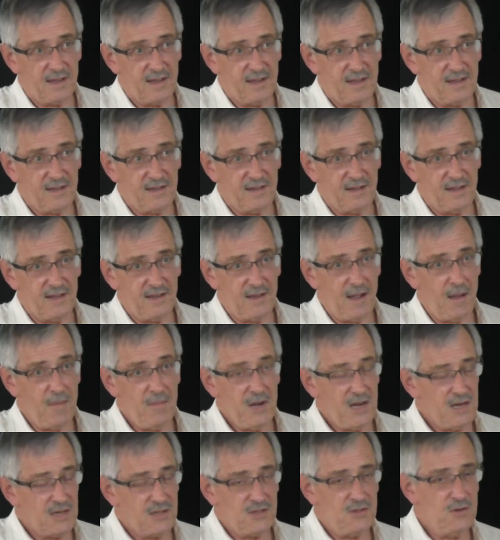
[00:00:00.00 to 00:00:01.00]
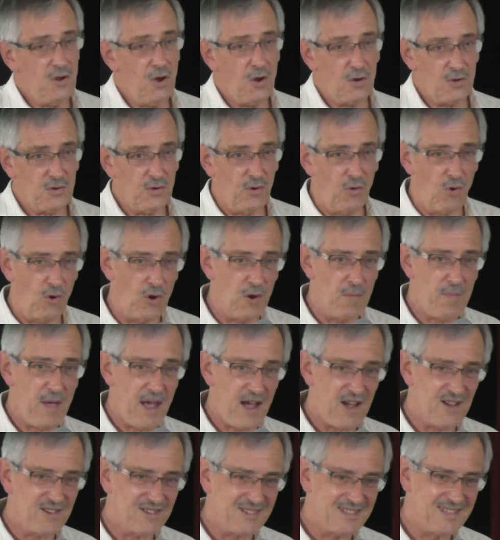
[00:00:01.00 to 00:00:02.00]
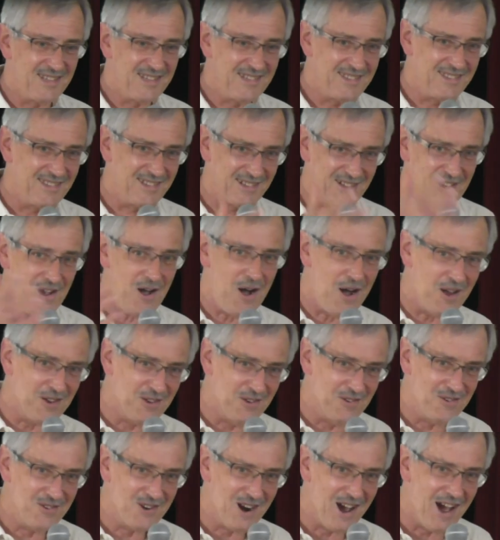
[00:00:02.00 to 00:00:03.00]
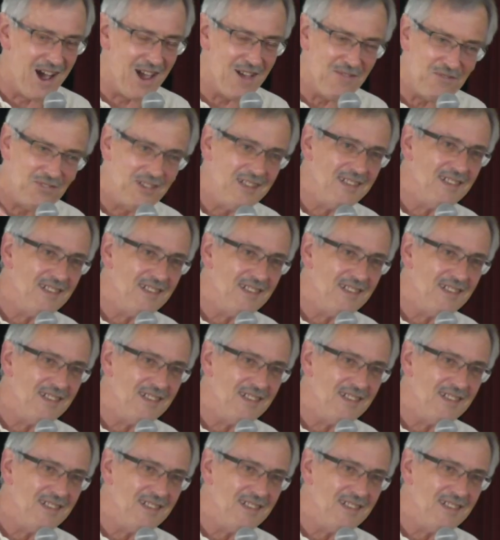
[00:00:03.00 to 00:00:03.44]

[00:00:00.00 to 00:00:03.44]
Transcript: it's not all about the car you drive